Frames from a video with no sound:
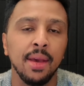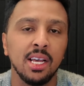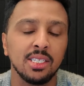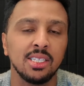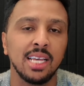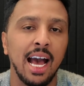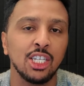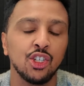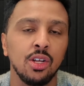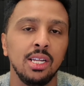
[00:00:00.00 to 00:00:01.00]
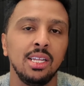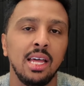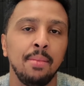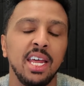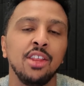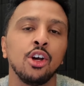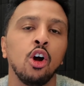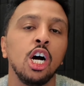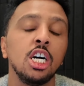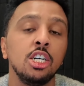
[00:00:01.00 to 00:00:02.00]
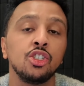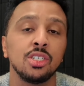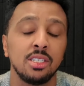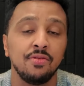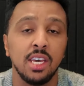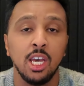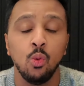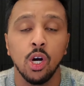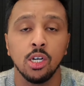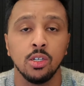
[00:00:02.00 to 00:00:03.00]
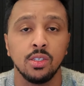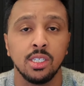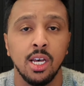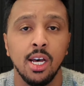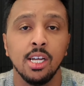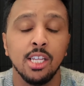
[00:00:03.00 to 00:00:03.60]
because the sky's truly the limit, and there are hundreds of keywords